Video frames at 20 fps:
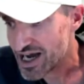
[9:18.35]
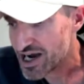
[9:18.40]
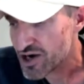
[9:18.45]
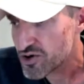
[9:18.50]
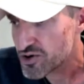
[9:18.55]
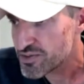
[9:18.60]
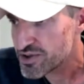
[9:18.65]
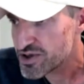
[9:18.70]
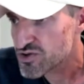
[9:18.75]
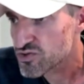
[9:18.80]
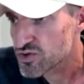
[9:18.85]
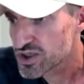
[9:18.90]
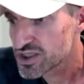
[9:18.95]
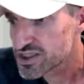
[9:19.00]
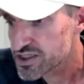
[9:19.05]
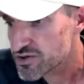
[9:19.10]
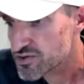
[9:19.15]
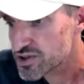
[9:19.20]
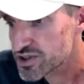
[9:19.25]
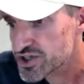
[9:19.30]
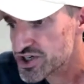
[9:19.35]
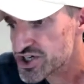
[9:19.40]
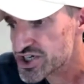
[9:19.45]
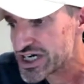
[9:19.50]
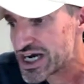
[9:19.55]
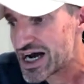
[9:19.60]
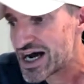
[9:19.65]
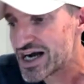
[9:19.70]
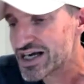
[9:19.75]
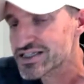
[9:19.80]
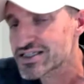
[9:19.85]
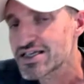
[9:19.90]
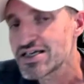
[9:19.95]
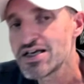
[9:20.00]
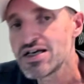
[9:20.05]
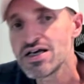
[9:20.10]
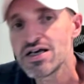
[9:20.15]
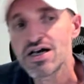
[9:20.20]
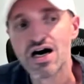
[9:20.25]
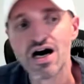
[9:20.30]
I would be really, really shocked
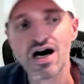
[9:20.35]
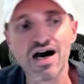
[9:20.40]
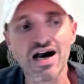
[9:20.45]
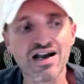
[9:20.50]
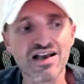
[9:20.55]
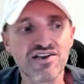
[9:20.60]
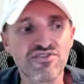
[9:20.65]
uh,